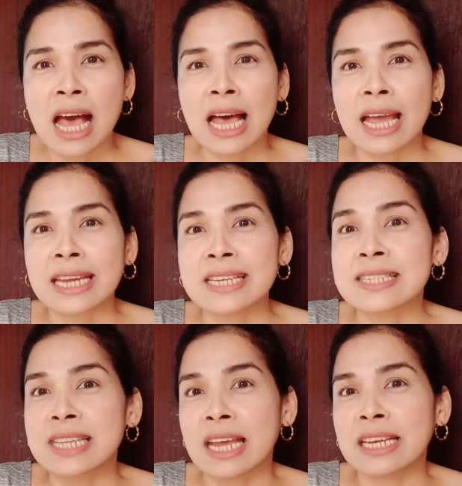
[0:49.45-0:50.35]
I
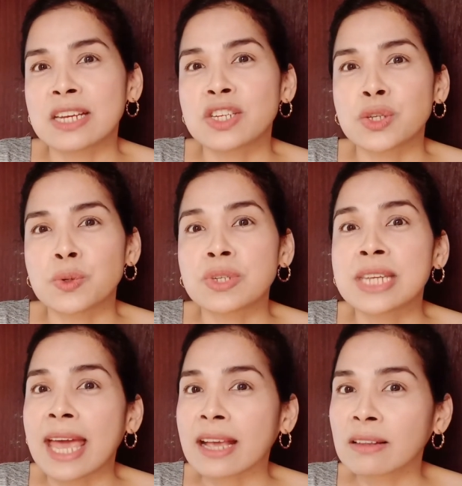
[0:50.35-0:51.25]
decided to
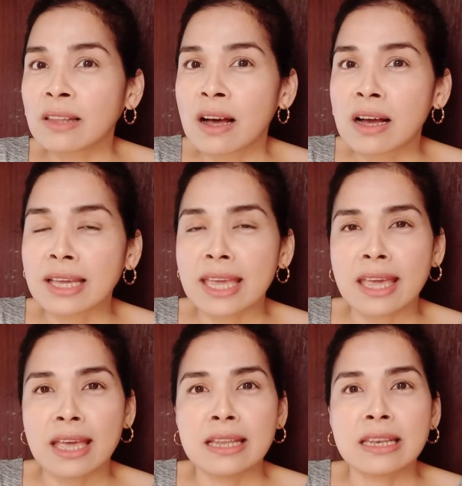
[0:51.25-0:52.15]
tag along
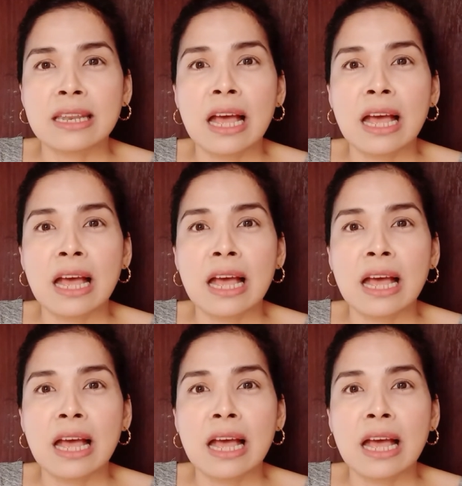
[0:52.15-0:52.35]
and